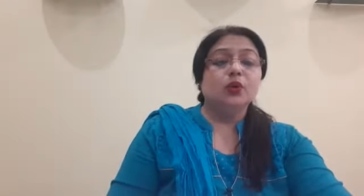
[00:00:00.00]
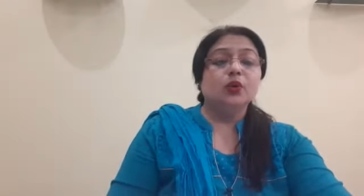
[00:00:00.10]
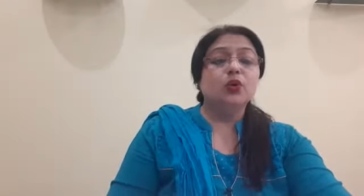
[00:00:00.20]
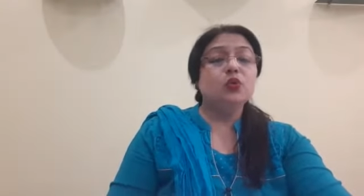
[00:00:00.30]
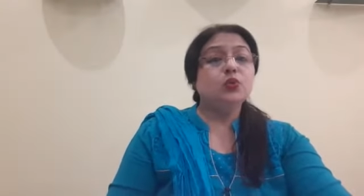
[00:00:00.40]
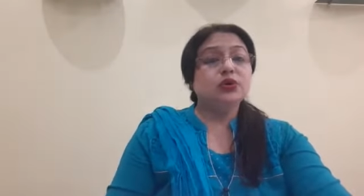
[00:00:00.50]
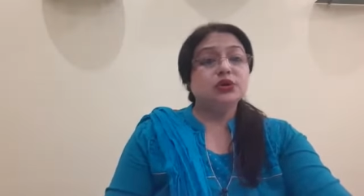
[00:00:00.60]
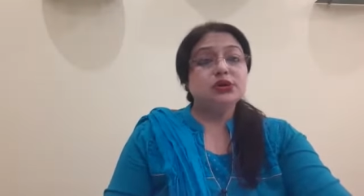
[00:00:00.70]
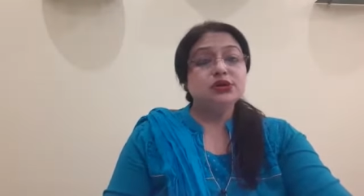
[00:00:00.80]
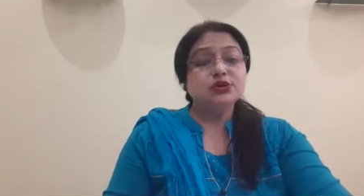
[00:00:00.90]
O
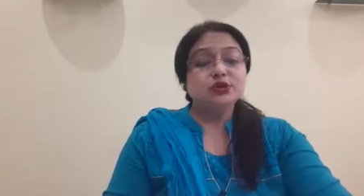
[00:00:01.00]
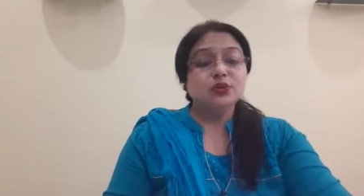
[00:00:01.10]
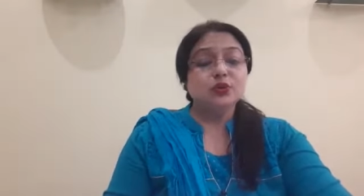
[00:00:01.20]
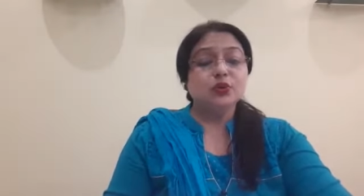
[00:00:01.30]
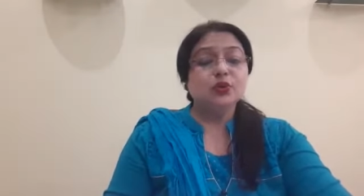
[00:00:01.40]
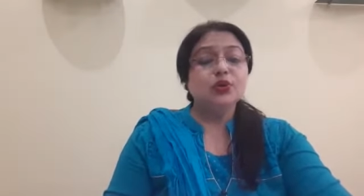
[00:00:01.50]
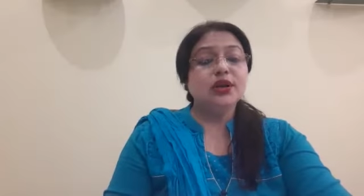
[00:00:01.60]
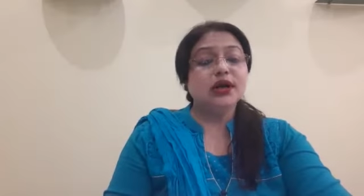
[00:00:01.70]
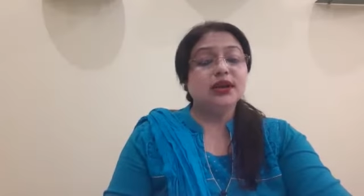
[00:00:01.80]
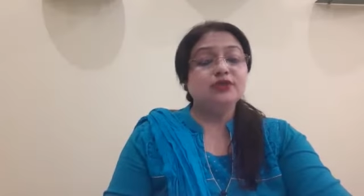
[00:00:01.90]
world, O
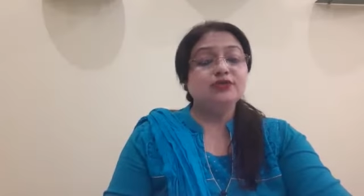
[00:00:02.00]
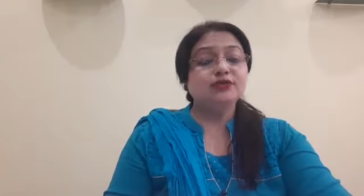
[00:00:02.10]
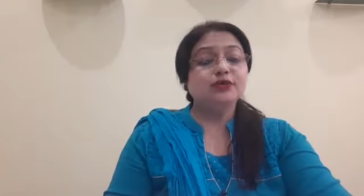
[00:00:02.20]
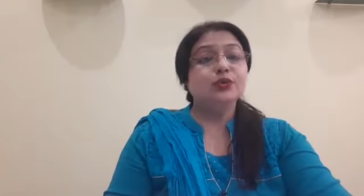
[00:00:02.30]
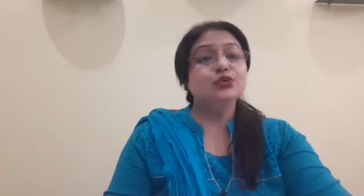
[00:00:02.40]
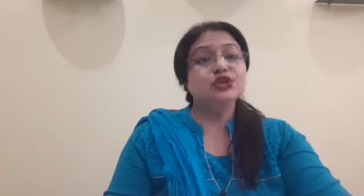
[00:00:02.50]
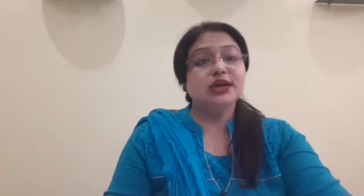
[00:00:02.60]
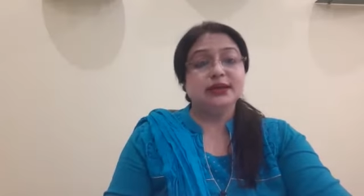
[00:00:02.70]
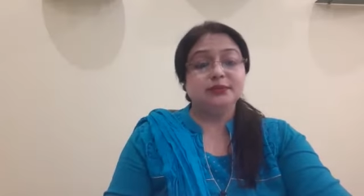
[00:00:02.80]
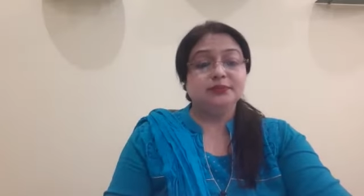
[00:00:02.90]
life, O
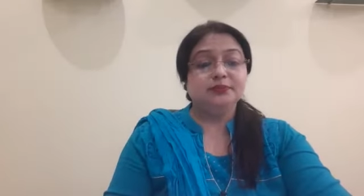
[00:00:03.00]
time,